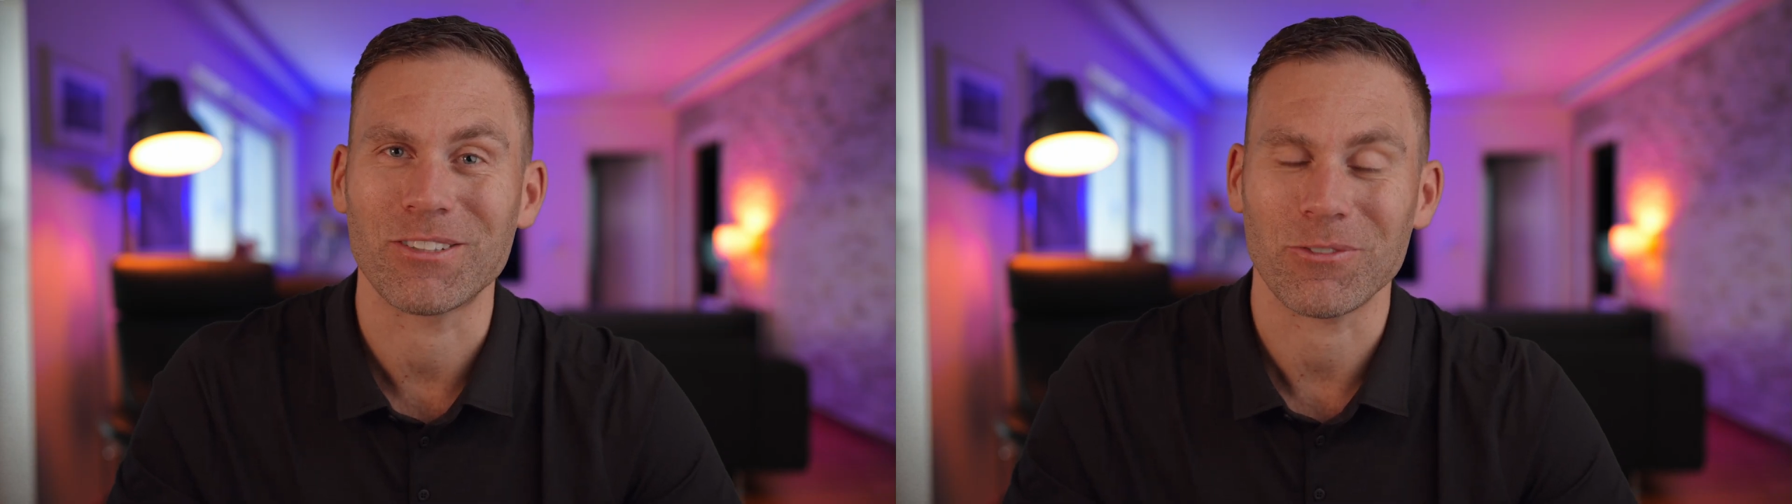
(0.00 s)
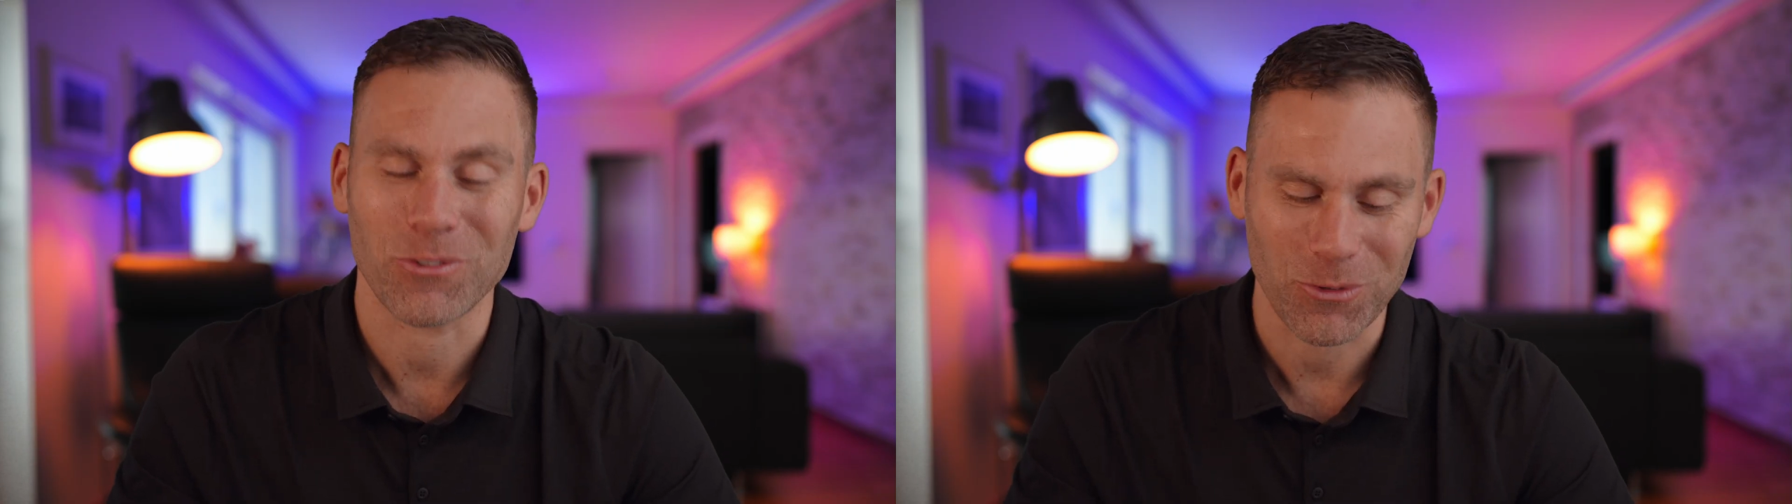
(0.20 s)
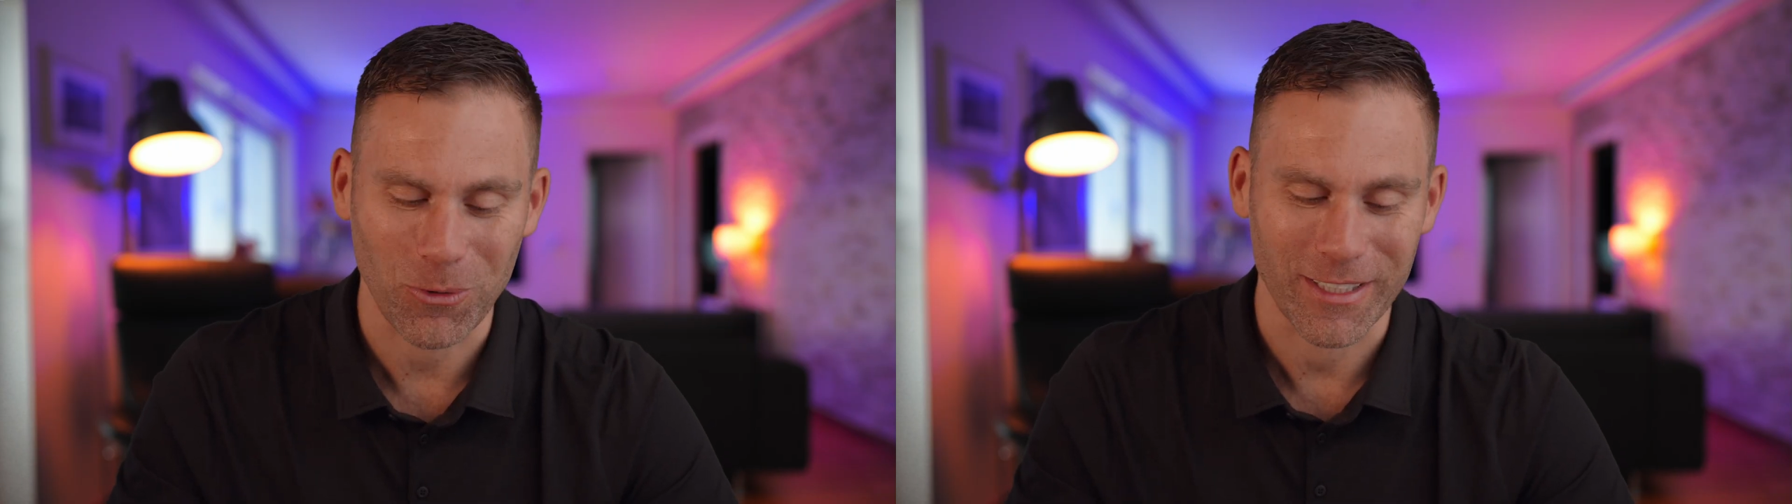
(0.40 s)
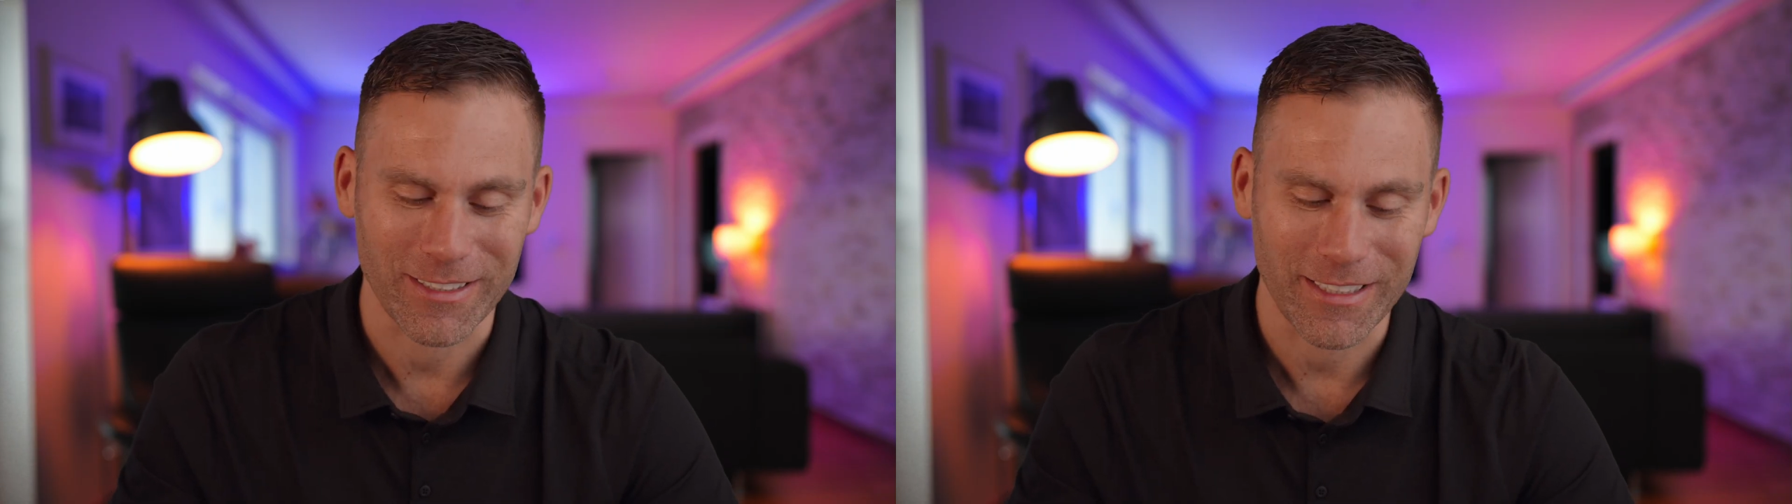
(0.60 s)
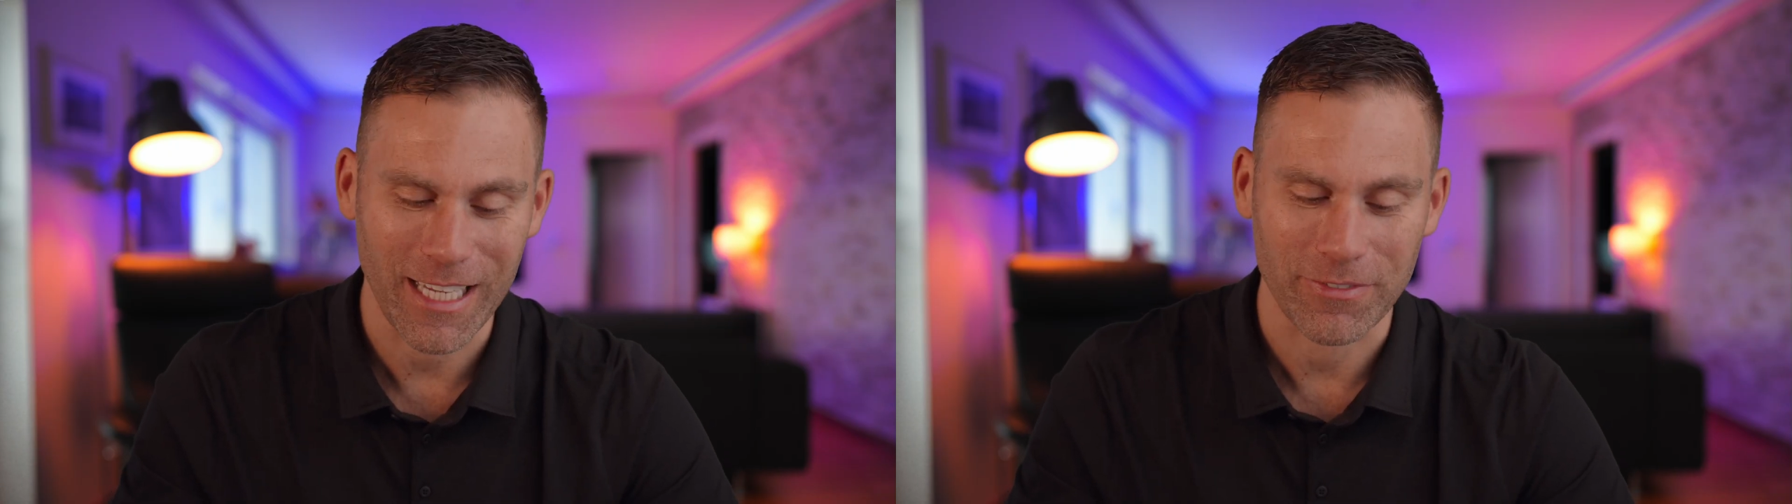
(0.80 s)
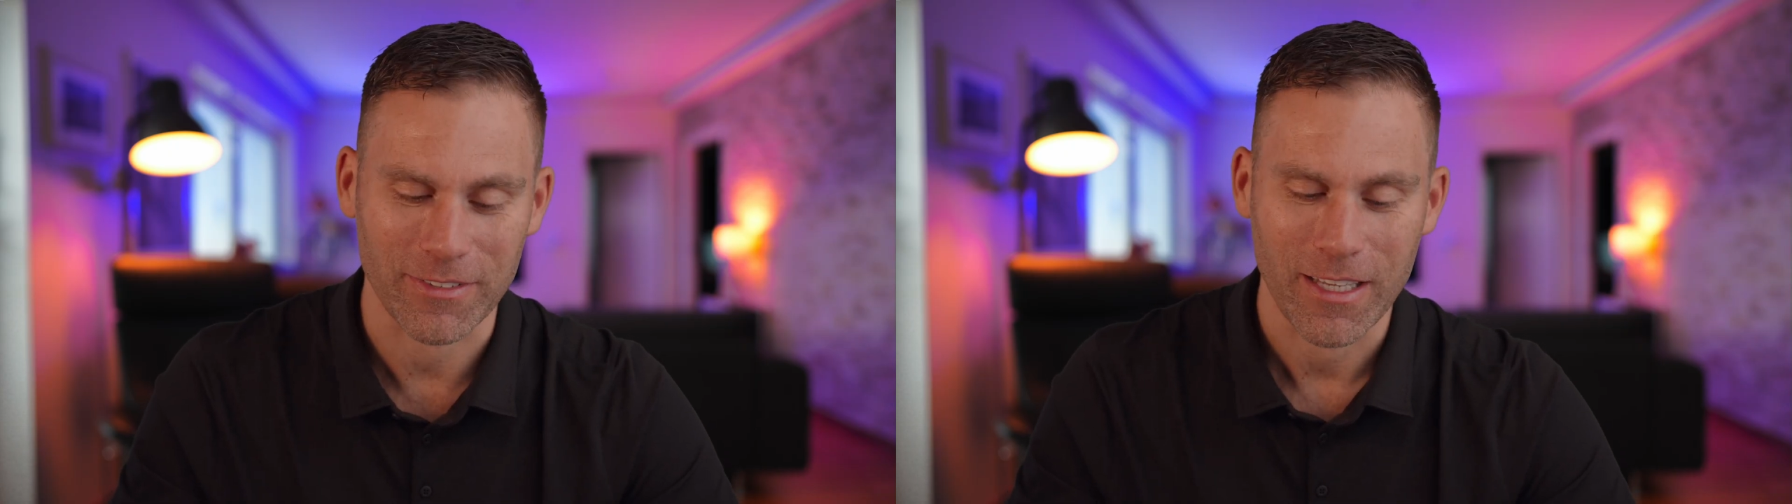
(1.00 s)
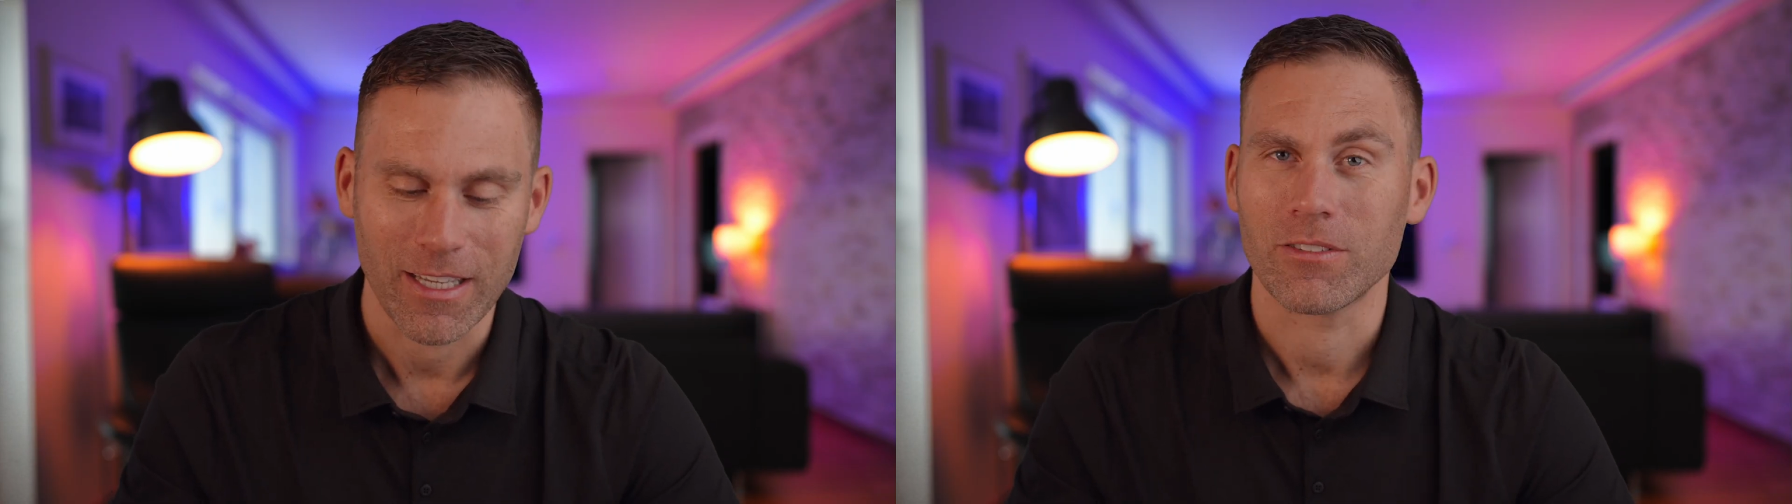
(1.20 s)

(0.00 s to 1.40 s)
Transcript: of storage left.